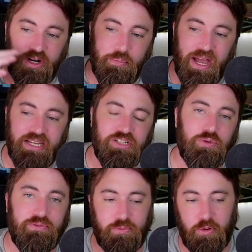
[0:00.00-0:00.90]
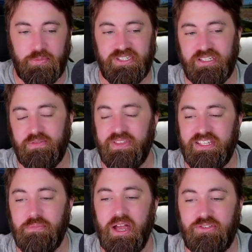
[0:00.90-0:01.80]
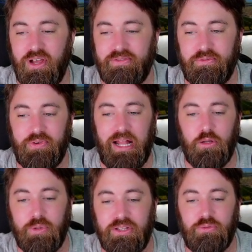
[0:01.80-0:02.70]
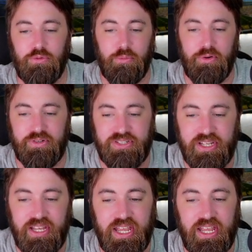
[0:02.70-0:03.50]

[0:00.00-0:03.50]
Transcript: to buy into it for purposes of this mock draft, of following the rumors.